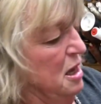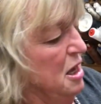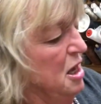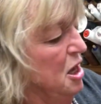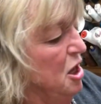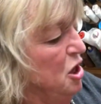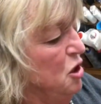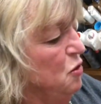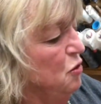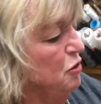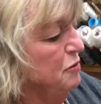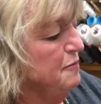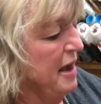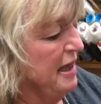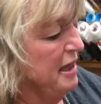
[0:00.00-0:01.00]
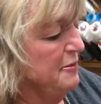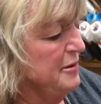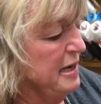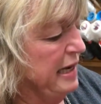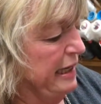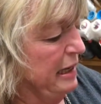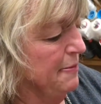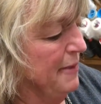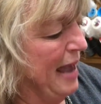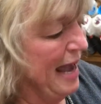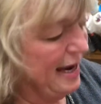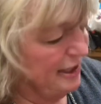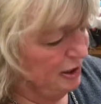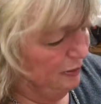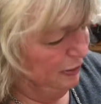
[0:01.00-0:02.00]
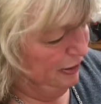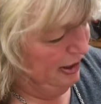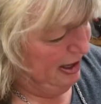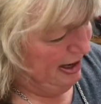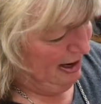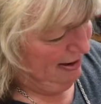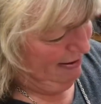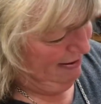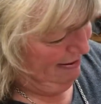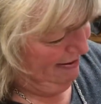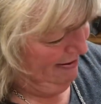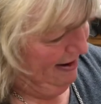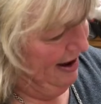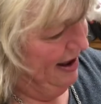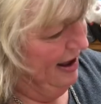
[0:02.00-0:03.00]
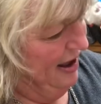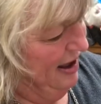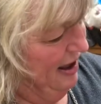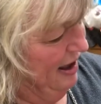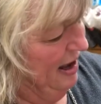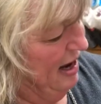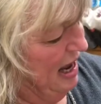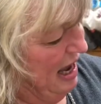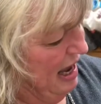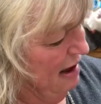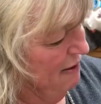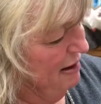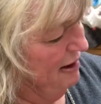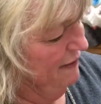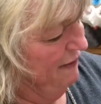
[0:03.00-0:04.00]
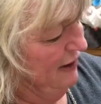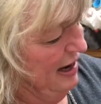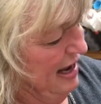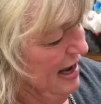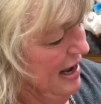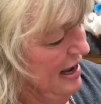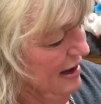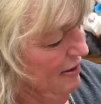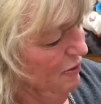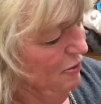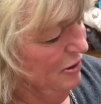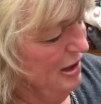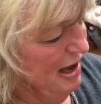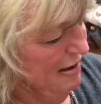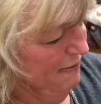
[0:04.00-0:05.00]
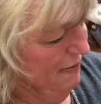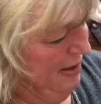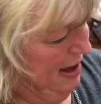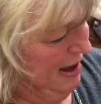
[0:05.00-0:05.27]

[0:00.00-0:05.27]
you could make them a little bag to put it in. And how lovely would that be?